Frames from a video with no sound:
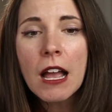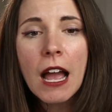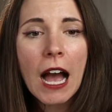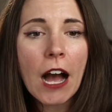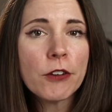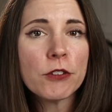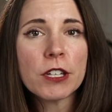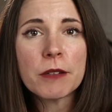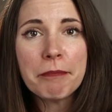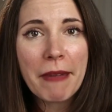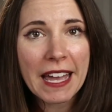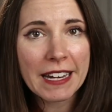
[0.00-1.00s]
how you can
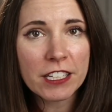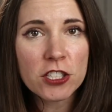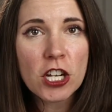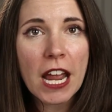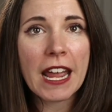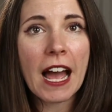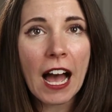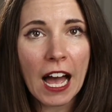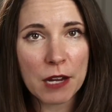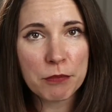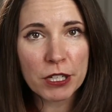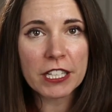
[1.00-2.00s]
manage a
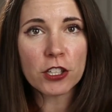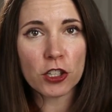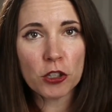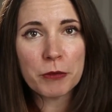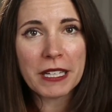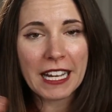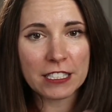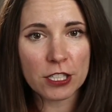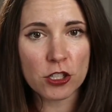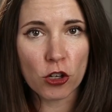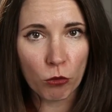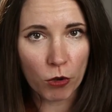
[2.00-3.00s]
hybrid human and
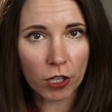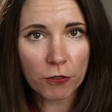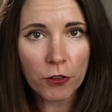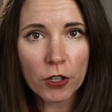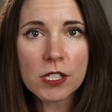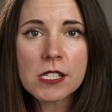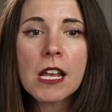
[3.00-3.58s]
digital workforce.